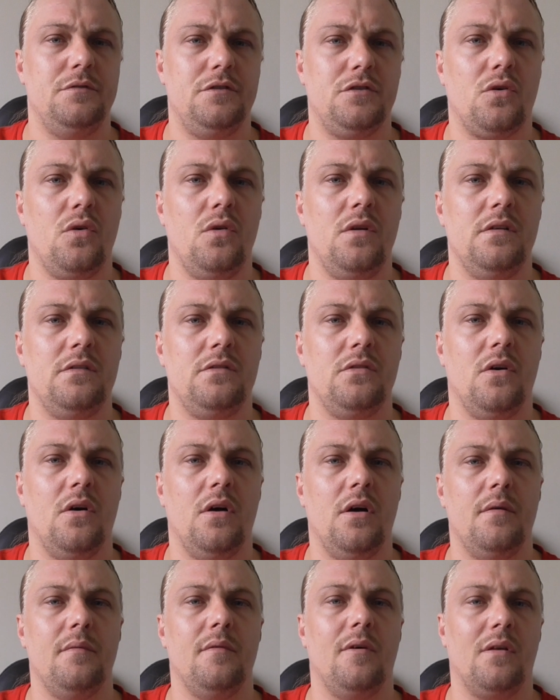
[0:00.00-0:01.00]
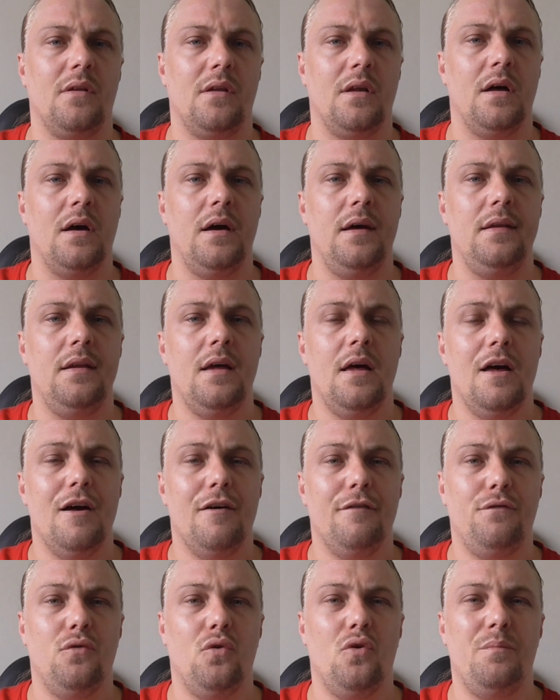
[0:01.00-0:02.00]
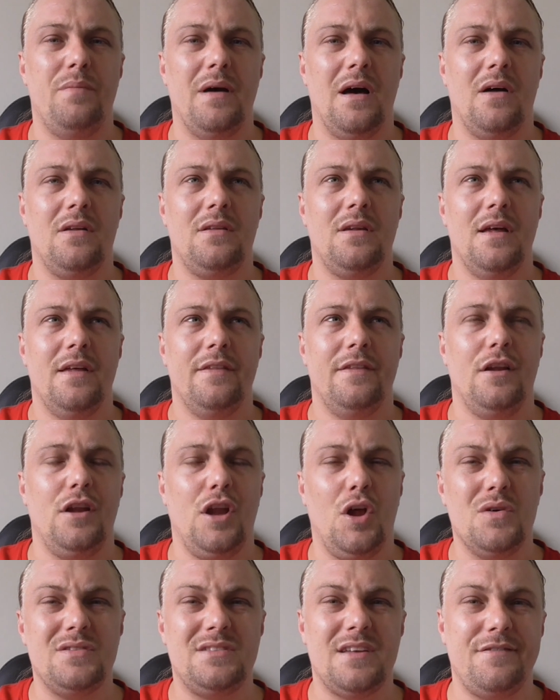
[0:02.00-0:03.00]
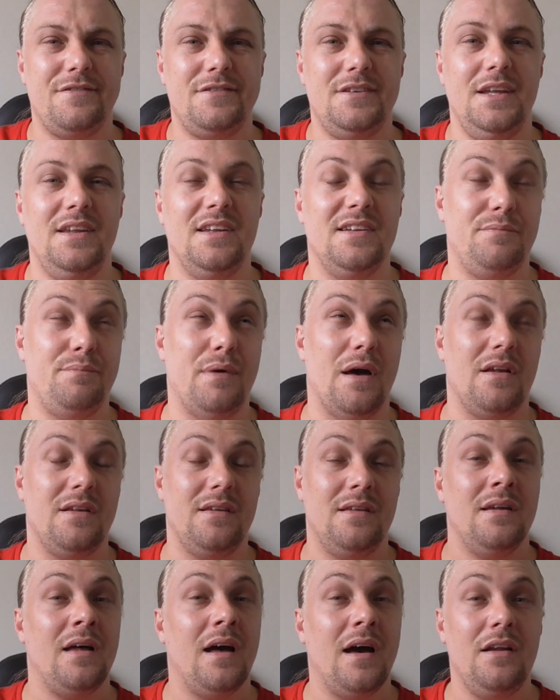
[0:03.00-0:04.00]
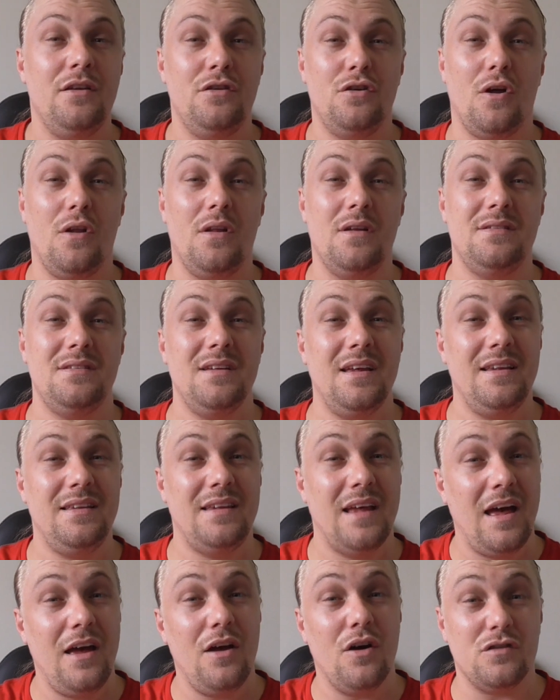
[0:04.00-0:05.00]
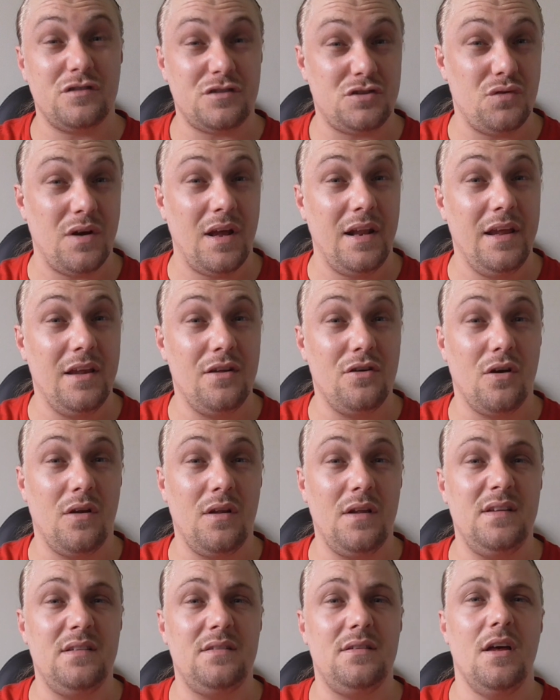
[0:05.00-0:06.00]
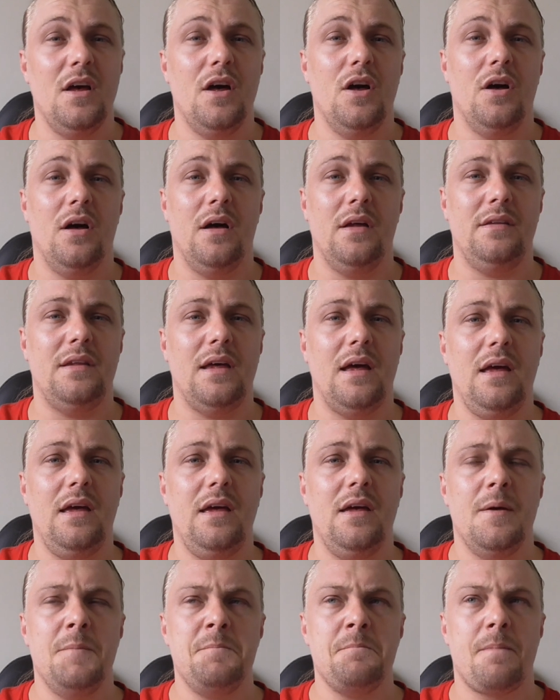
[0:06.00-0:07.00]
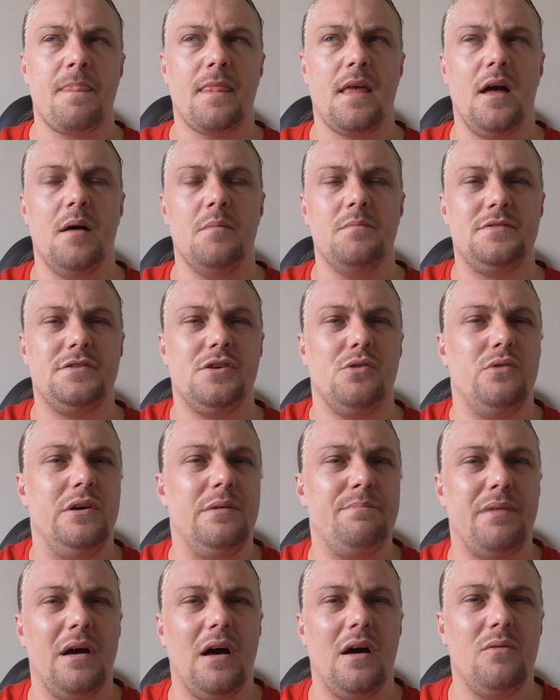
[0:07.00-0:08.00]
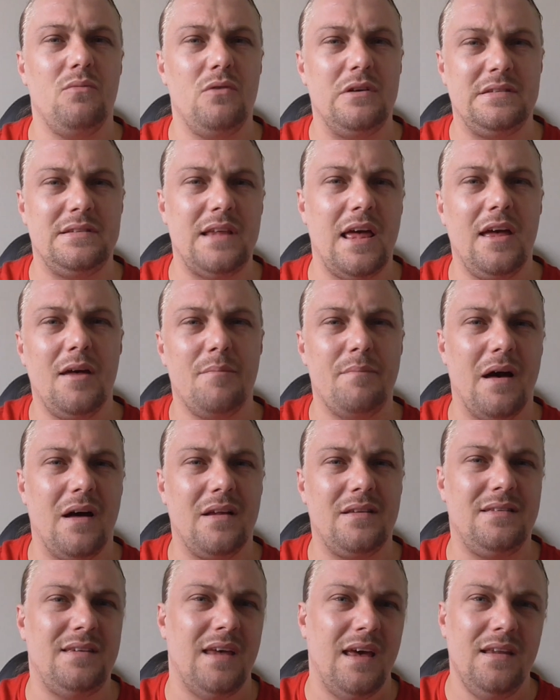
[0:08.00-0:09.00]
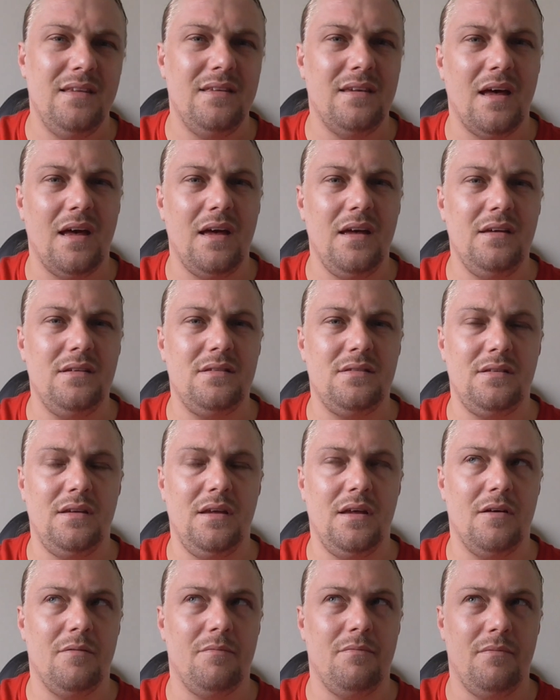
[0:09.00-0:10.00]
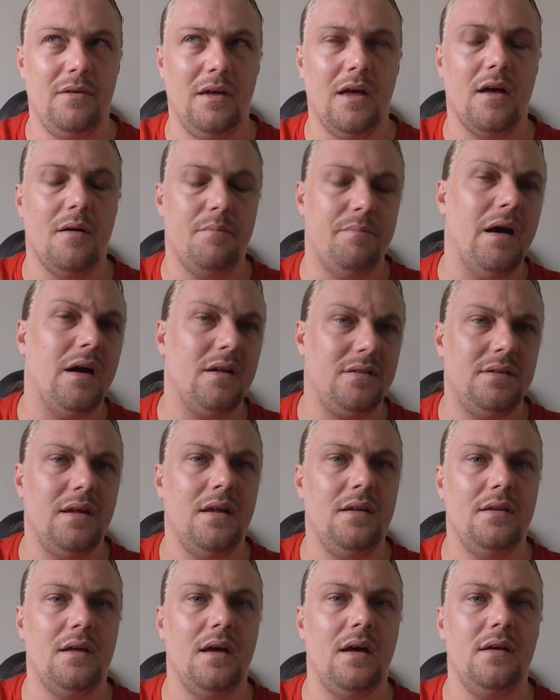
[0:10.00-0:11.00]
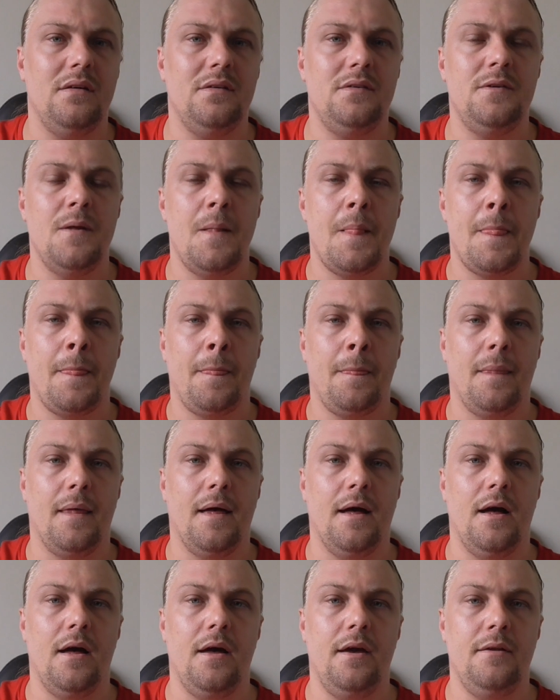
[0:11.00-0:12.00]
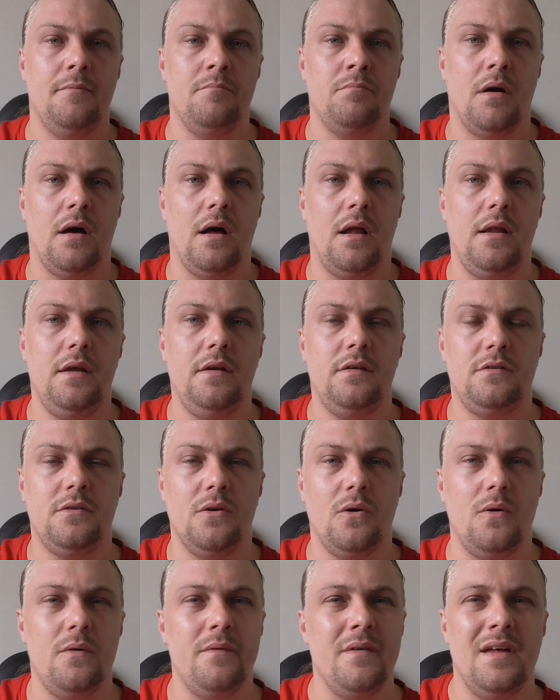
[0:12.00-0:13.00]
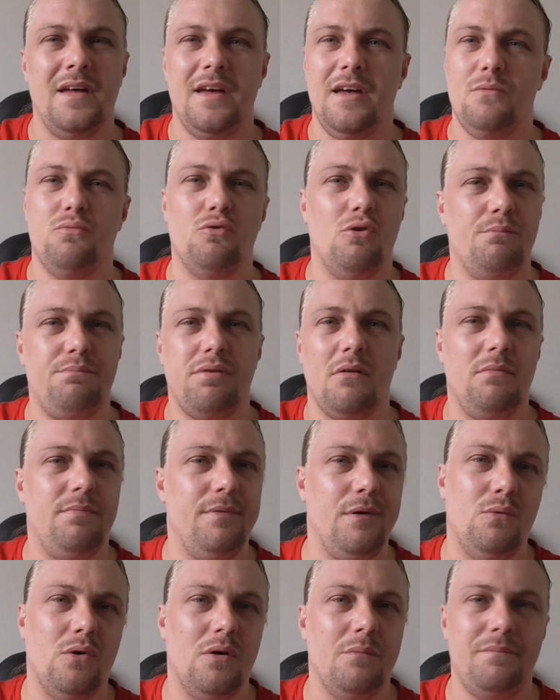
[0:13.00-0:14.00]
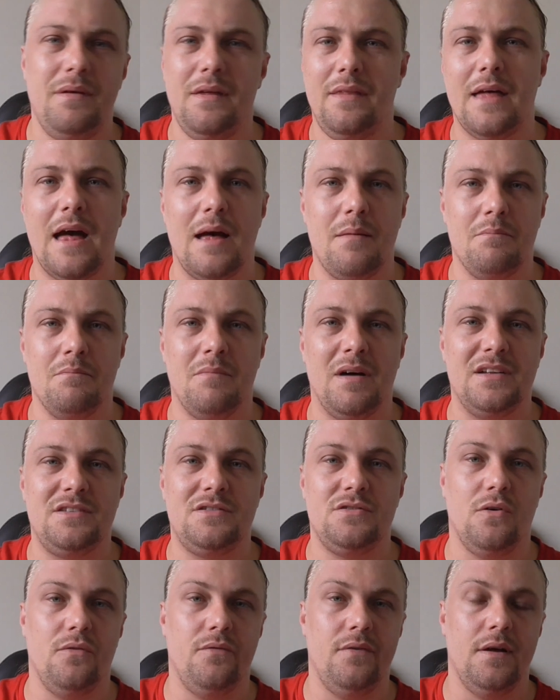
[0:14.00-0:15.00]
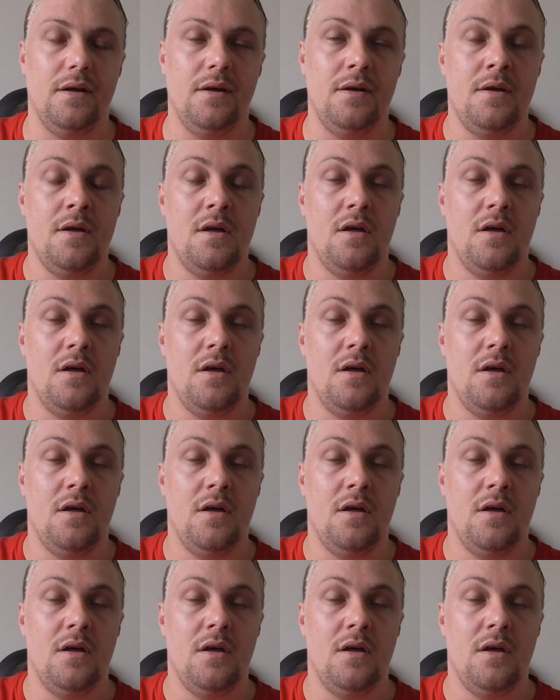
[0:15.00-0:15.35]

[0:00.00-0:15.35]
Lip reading: scooters online for about, the lowest I've seen is about $9 a day, Australian dollars a day. So we're staying about 10 days, about 10 days in Bali. So it probably won't be that much of an